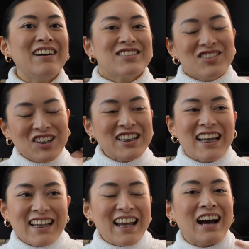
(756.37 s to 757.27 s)
It's not
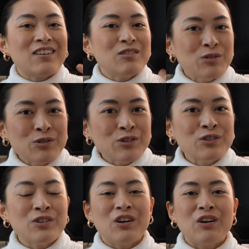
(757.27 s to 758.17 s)
that they are
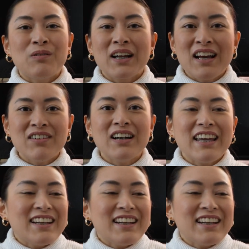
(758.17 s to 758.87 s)
rude or whatever.